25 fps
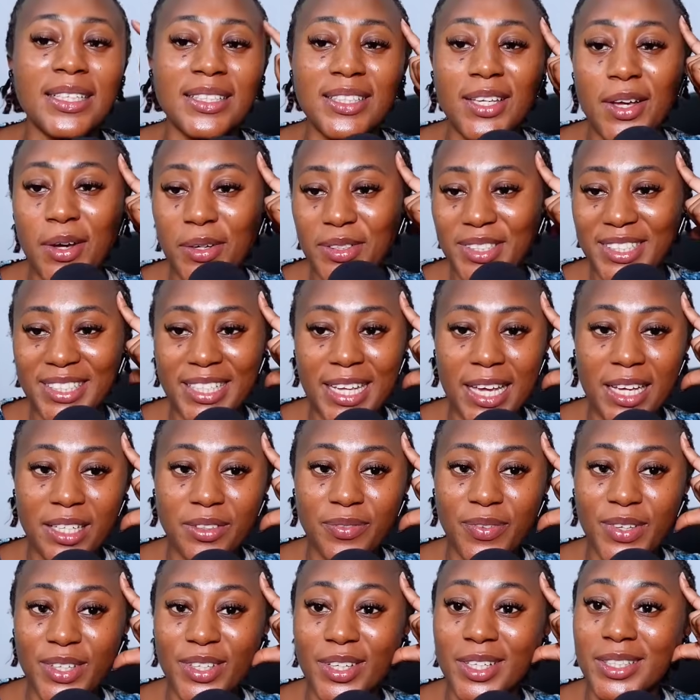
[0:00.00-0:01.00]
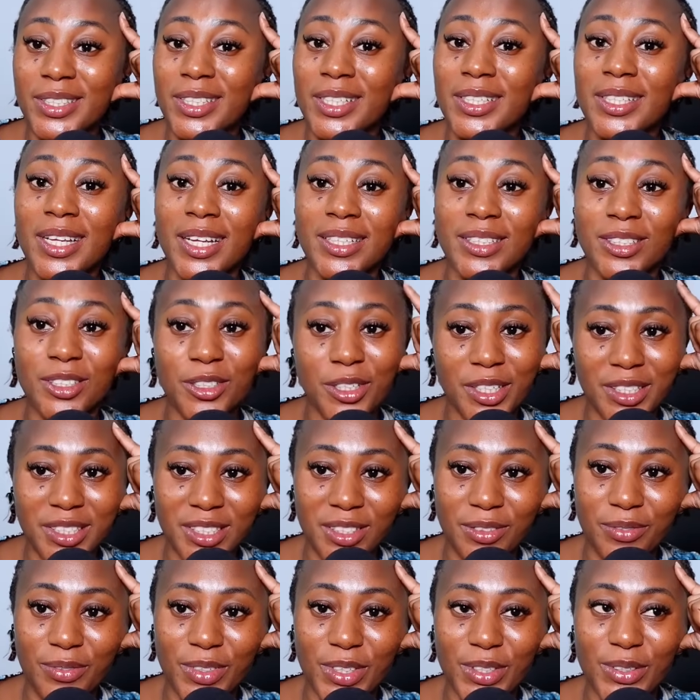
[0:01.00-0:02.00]
So today's video, it is an
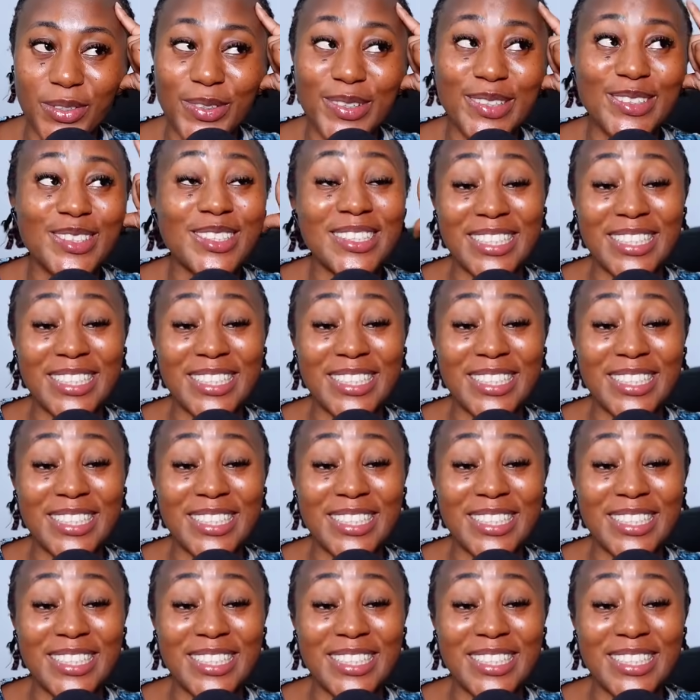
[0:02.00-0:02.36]
interesting video.